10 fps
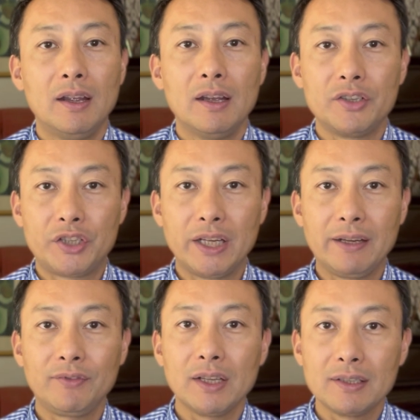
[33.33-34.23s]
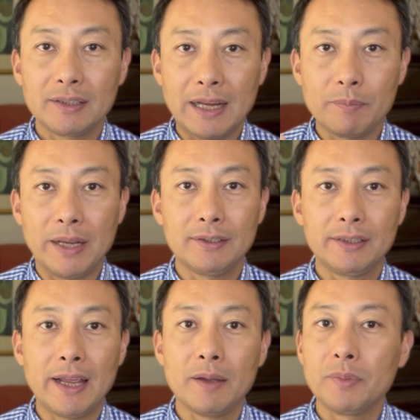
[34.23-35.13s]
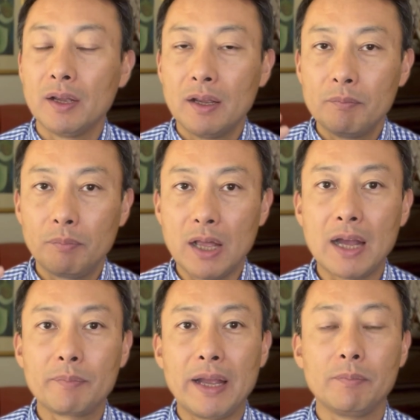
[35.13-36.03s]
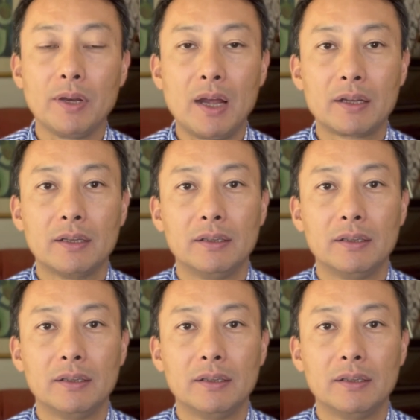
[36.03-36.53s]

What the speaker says: achieved step by step, block by block.